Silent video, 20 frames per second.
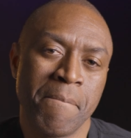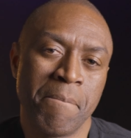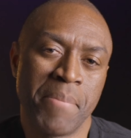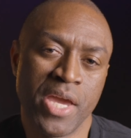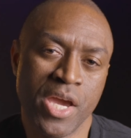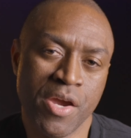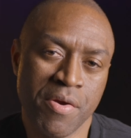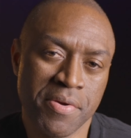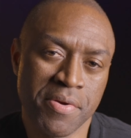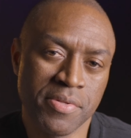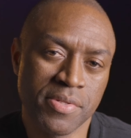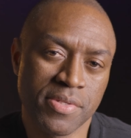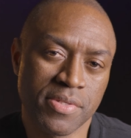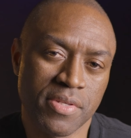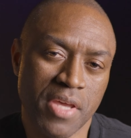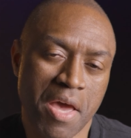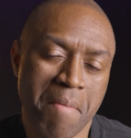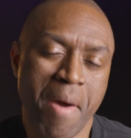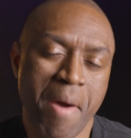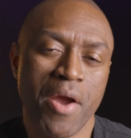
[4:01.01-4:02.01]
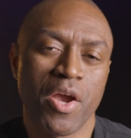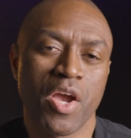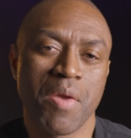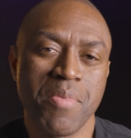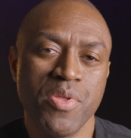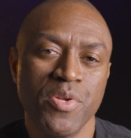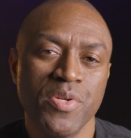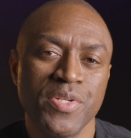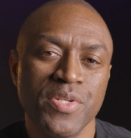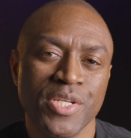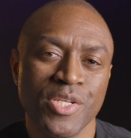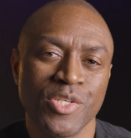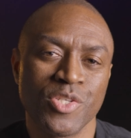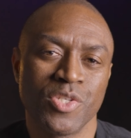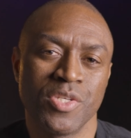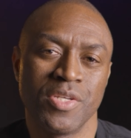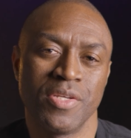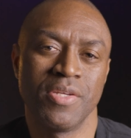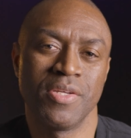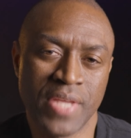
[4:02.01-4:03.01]
parents' and my
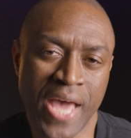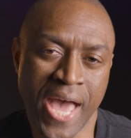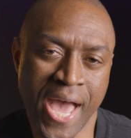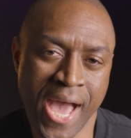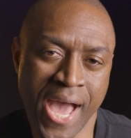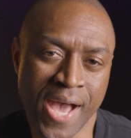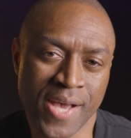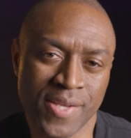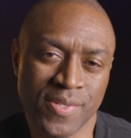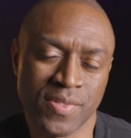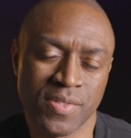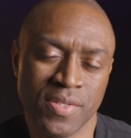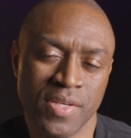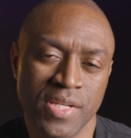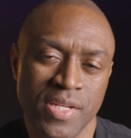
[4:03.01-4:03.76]
community's task,